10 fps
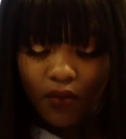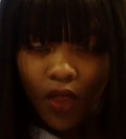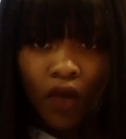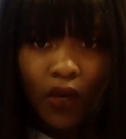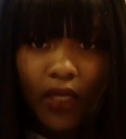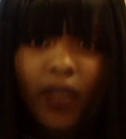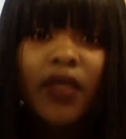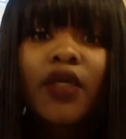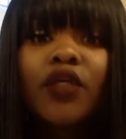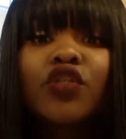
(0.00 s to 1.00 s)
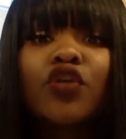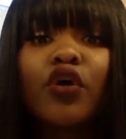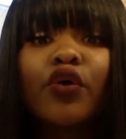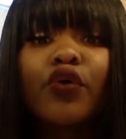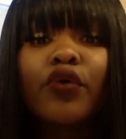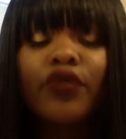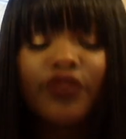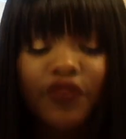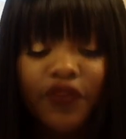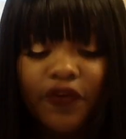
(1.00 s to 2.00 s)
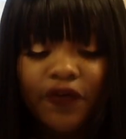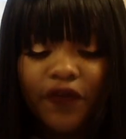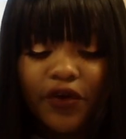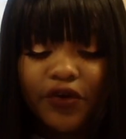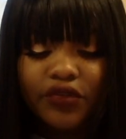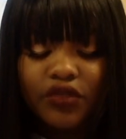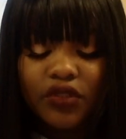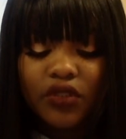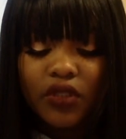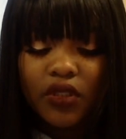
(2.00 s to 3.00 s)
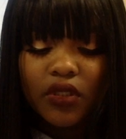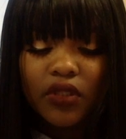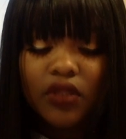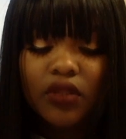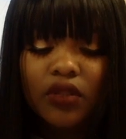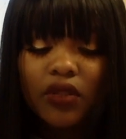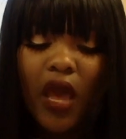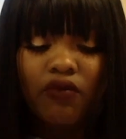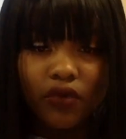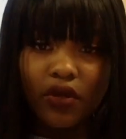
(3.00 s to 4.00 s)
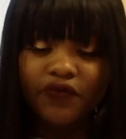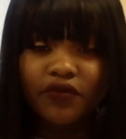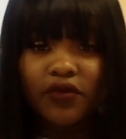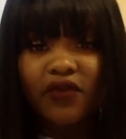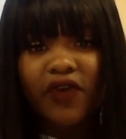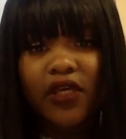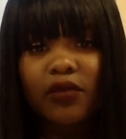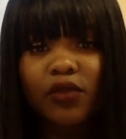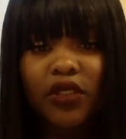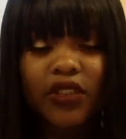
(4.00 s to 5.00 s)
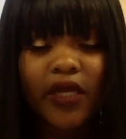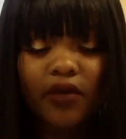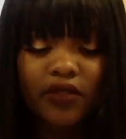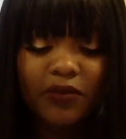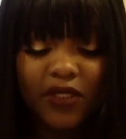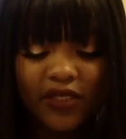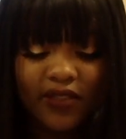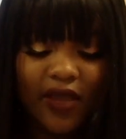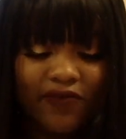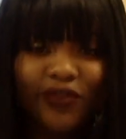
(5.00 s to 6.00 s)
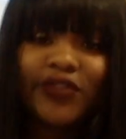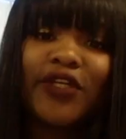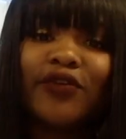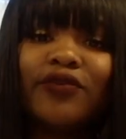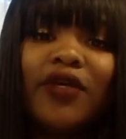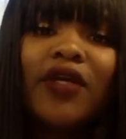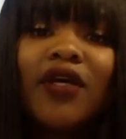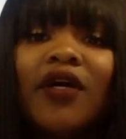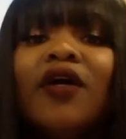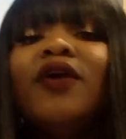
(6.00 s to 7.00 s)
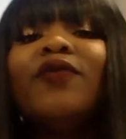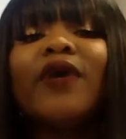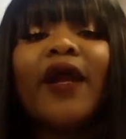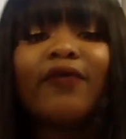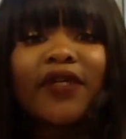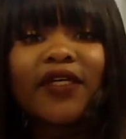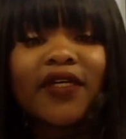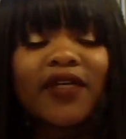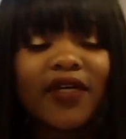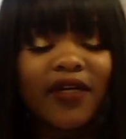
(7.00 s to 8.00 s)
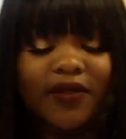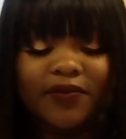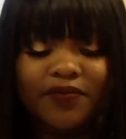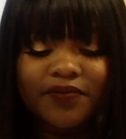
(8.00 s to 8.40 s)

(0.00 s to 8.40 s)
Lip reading: Okay, so the first, if I keep looking down, it's because I wrote down what I want to,